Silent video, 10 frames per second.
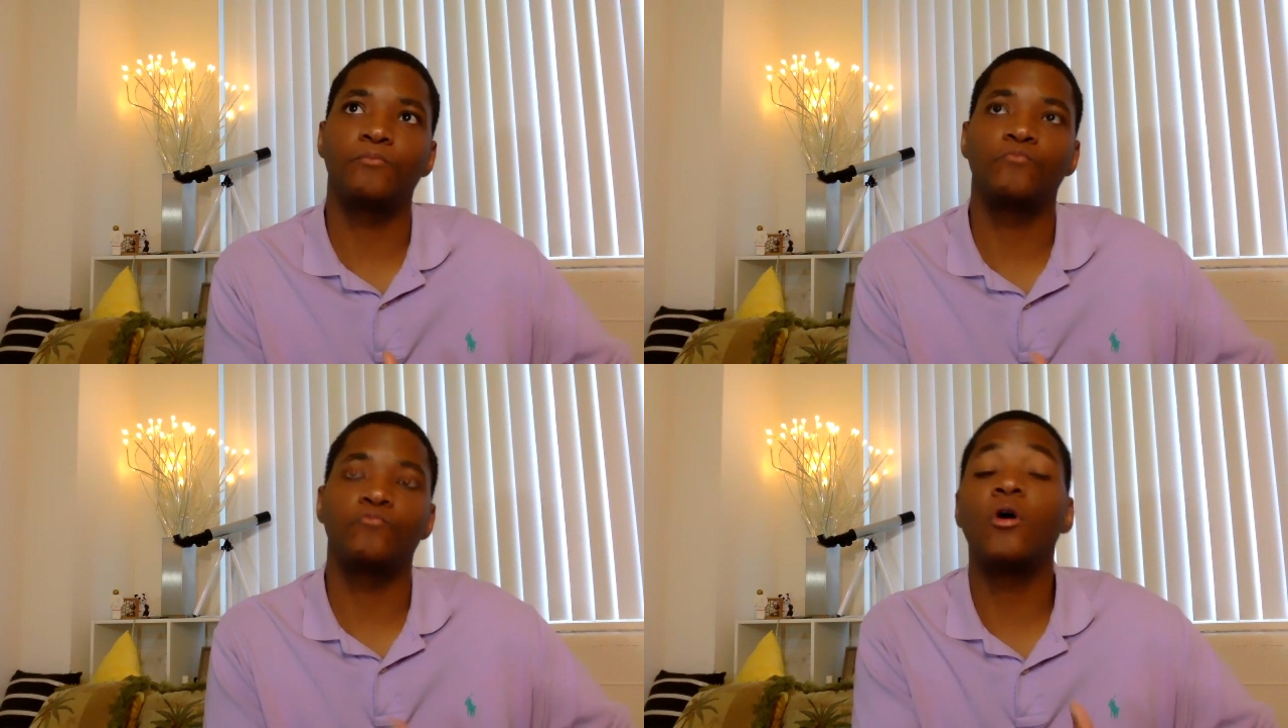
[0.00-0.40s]

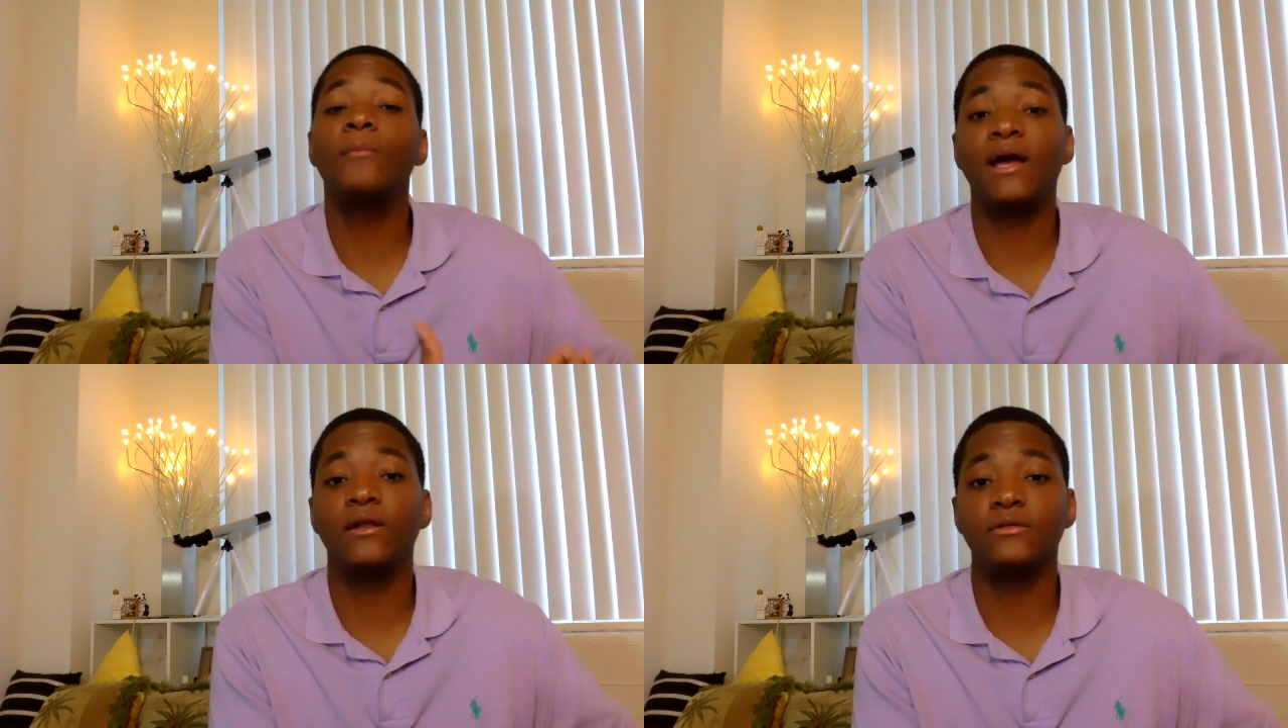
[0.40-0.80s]
role
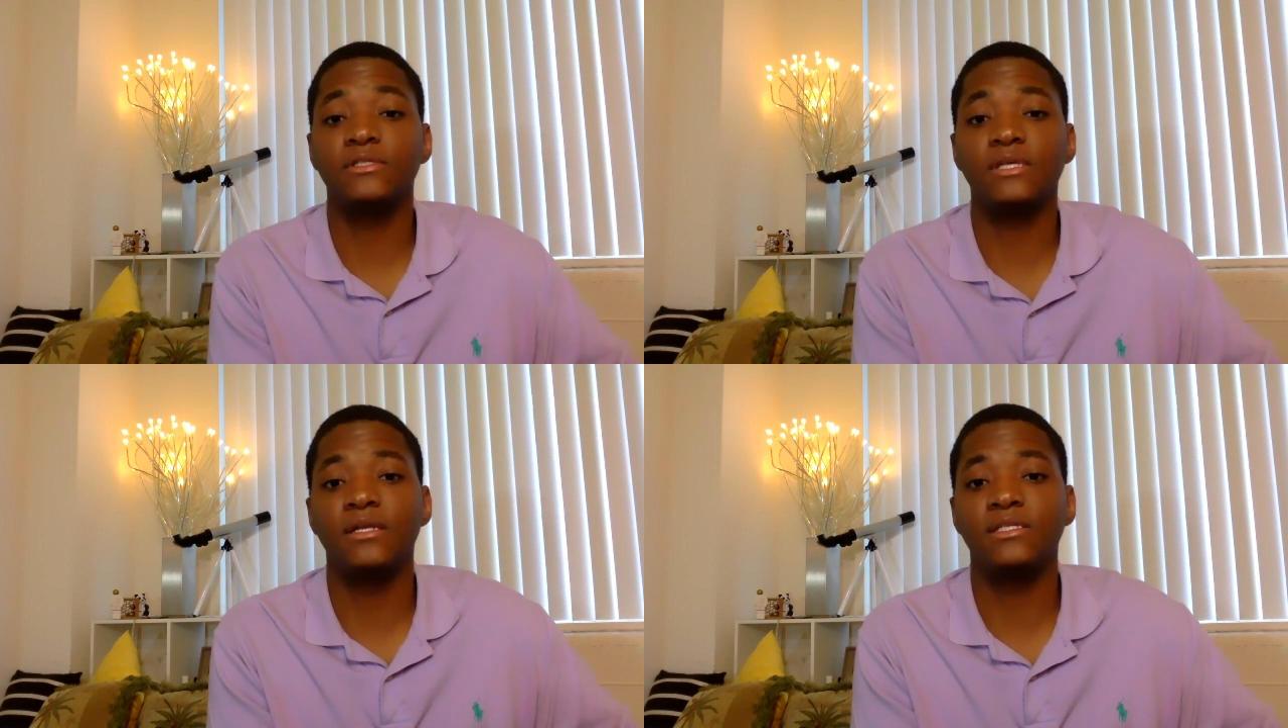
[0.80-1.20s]

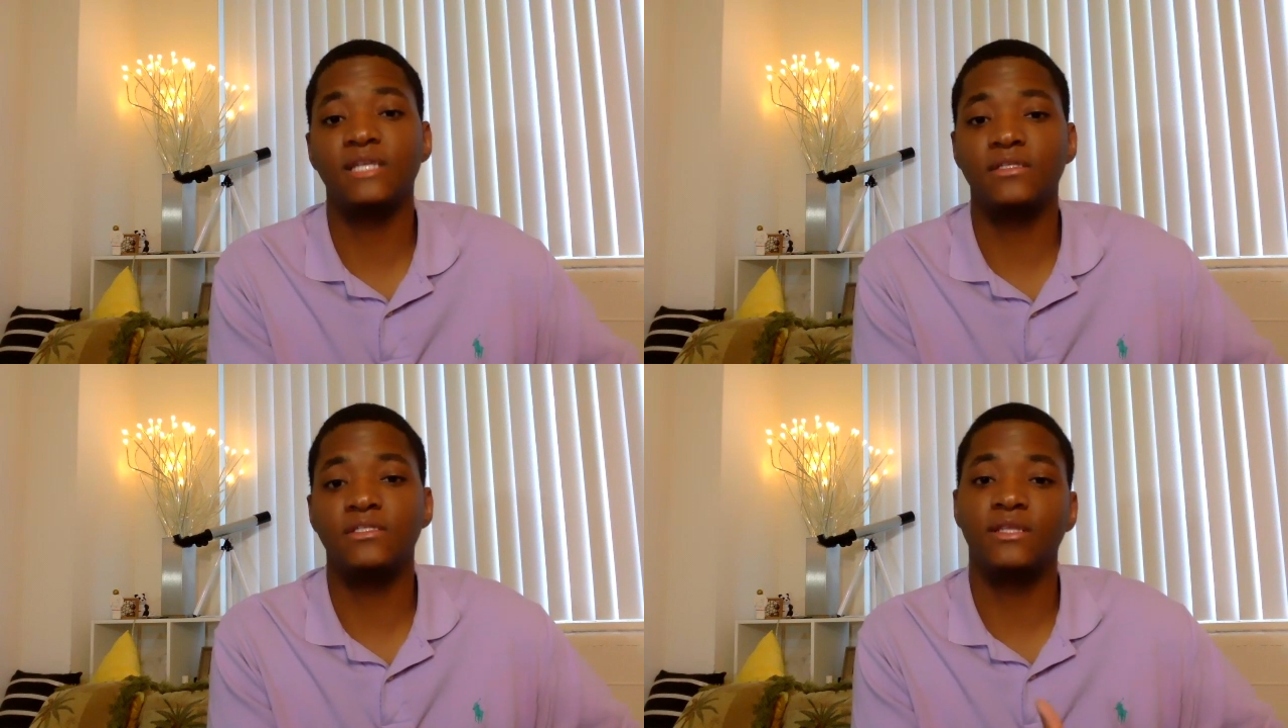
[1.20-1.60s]
models, in a
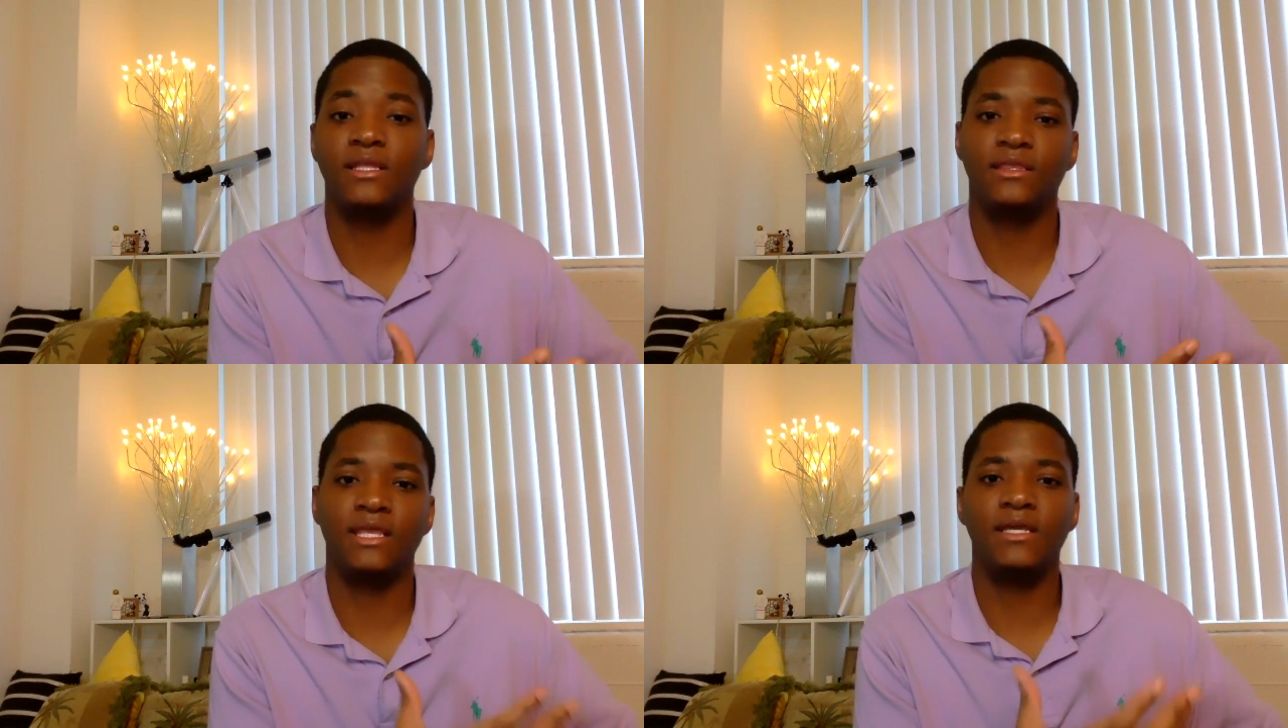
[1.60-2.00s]
sense that
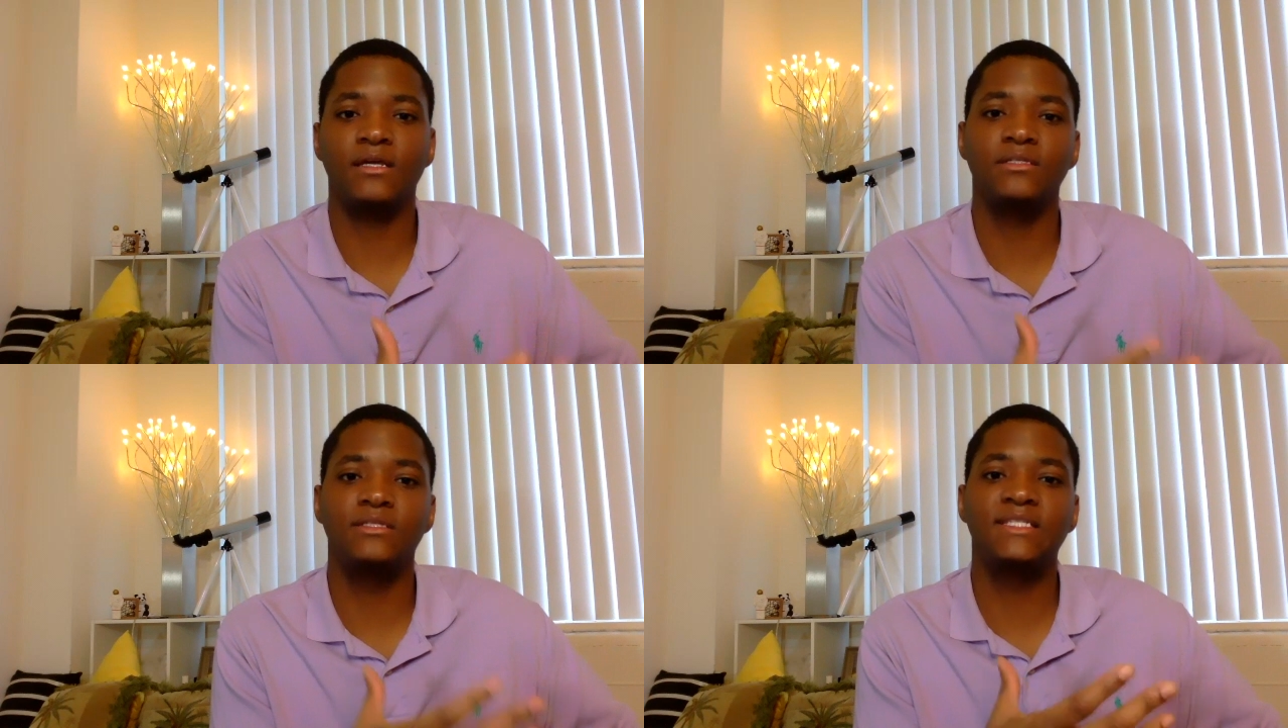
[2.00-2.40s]
they
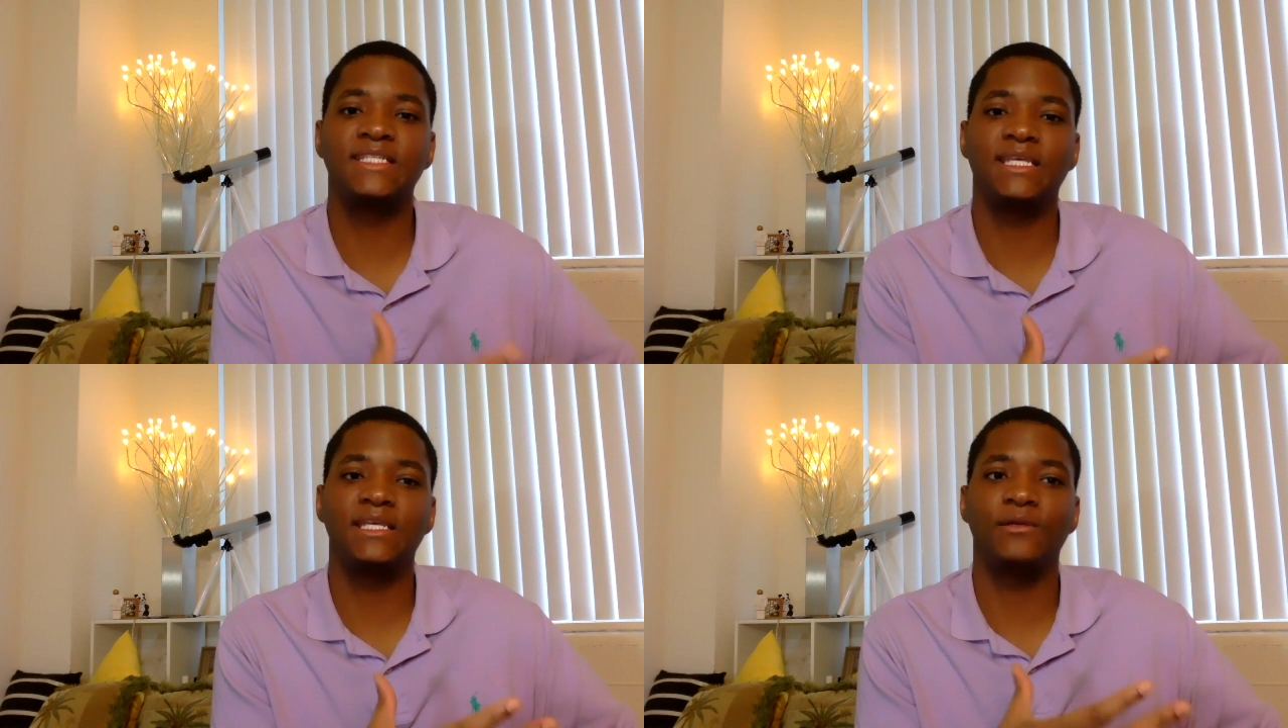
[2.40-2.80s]
could
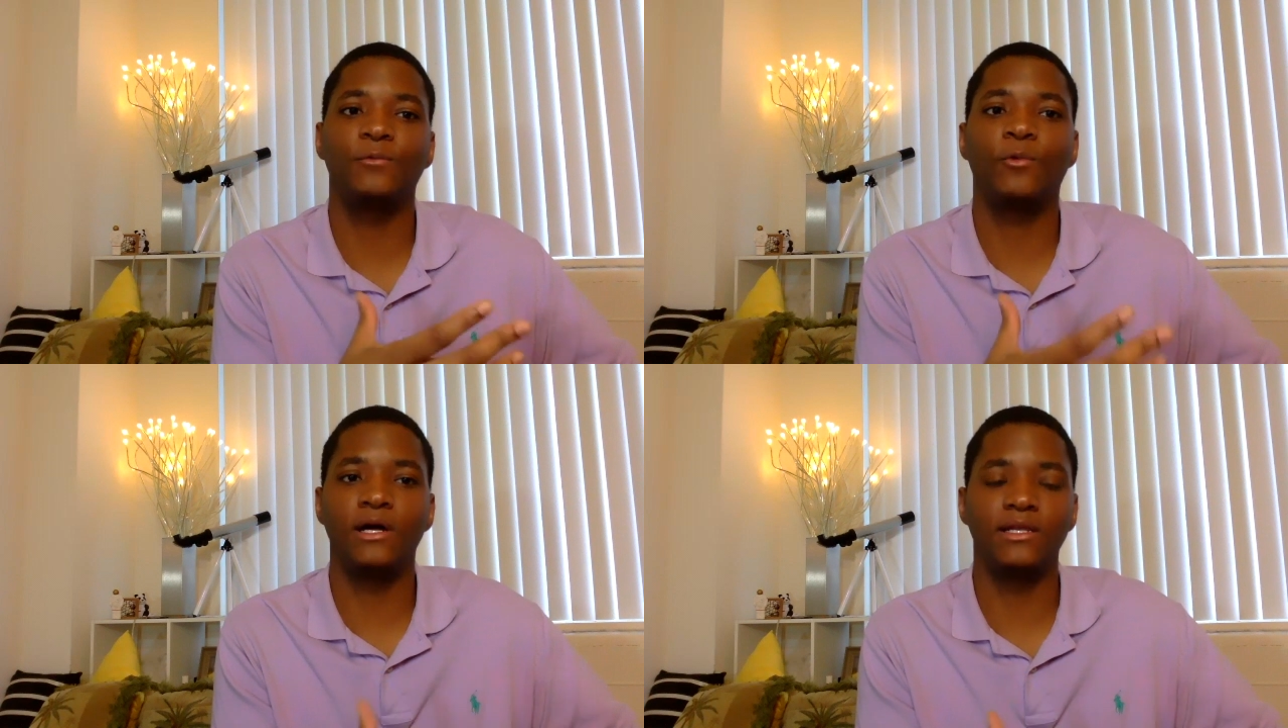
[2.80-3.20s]
see
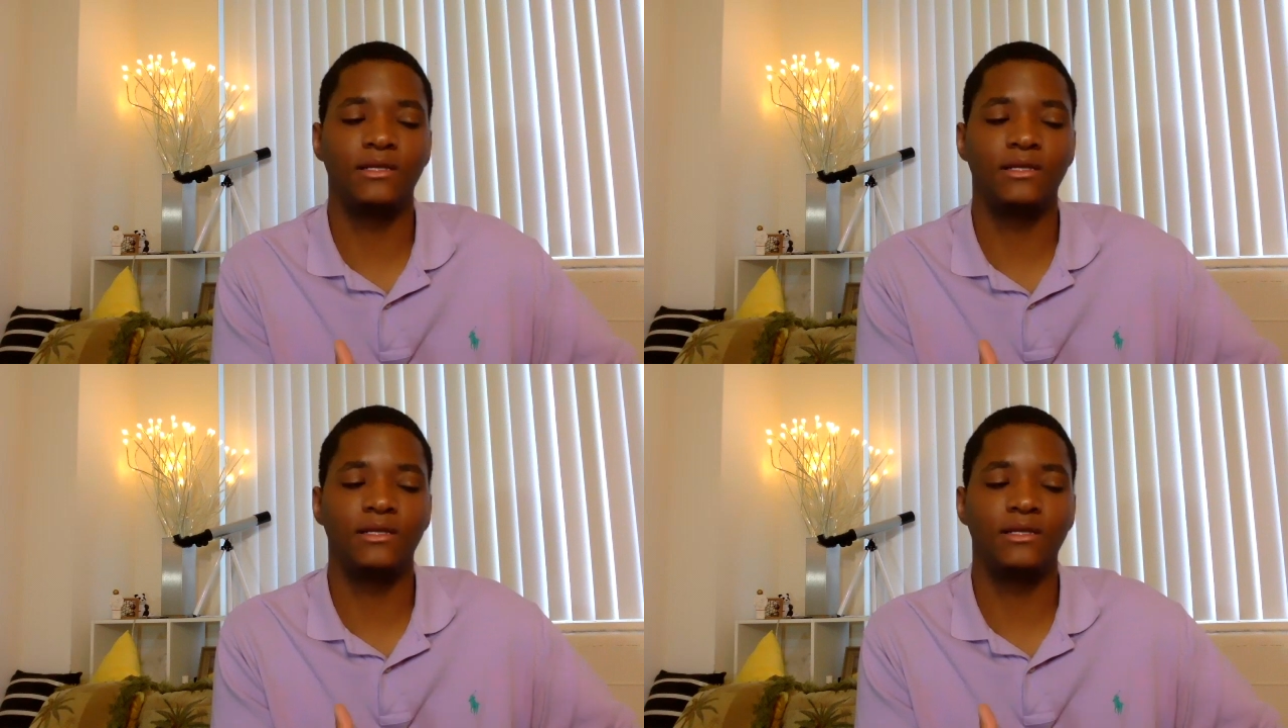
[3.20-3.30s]
what